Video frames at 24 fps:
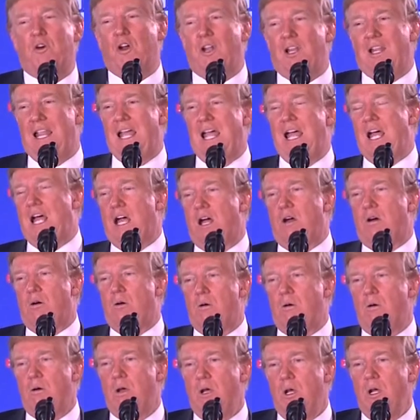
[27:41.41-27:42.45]
allow
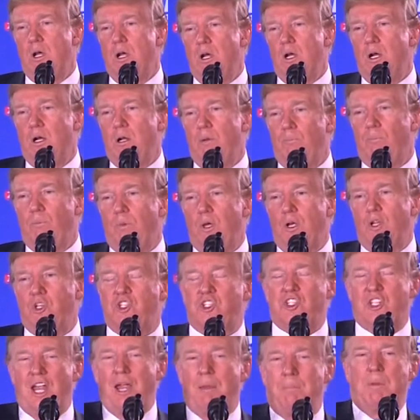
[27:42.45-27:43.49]
a
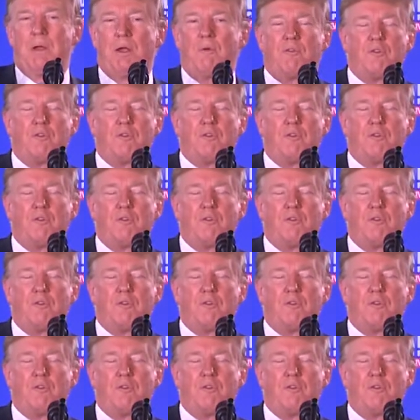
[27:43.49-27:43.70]
statement.